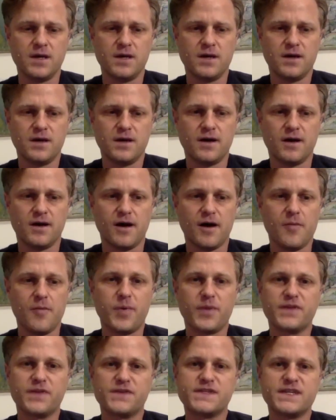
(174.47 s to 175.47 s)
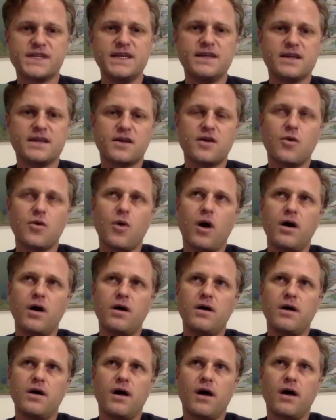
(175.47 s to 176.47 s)
But the city didn't go
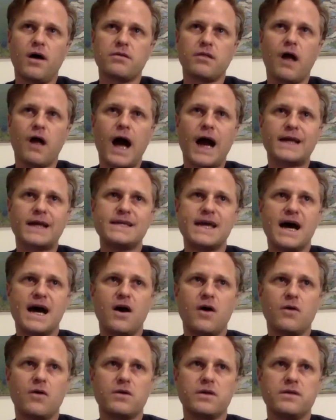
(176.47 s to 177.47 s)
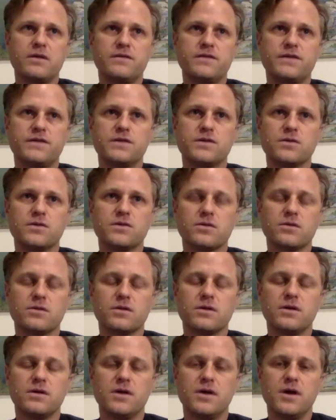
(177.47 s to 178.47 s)
on lockdown
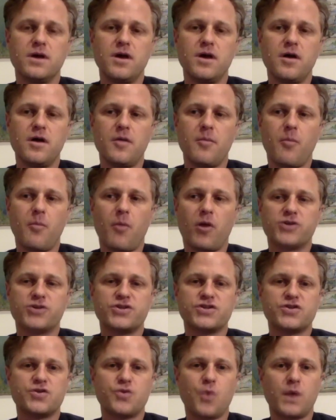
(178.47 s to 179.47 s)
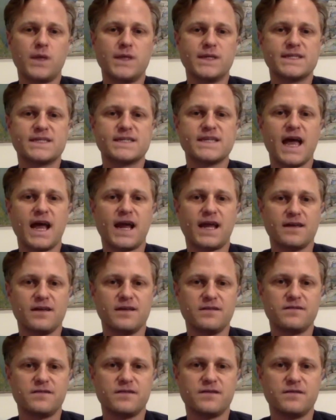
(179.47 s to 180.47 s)
until March 22nd.
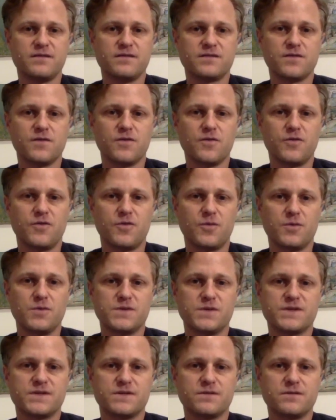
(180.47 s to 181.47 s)
And so there was still